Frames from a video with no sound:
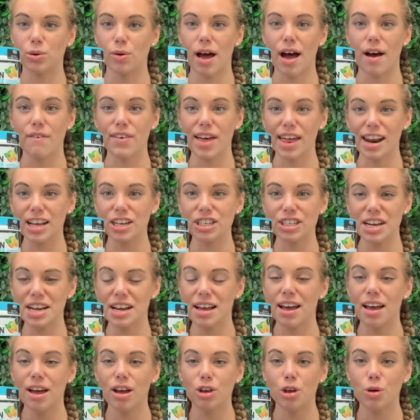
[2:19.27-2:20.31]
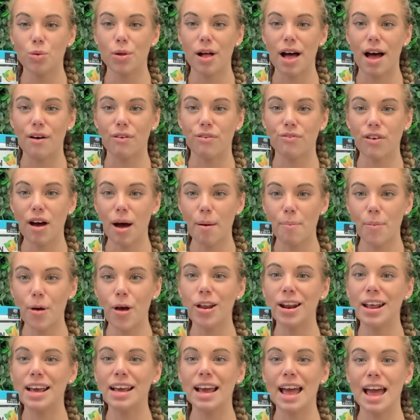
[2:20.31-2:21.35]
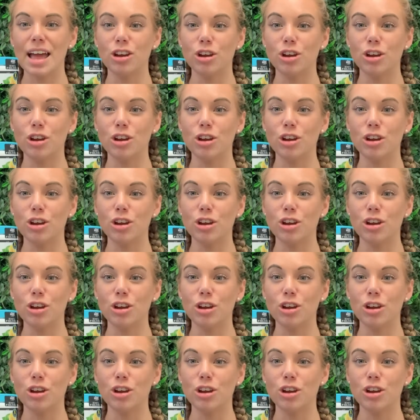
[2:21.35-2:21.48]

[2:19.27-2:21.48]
You'll have energy, you will have fat burning,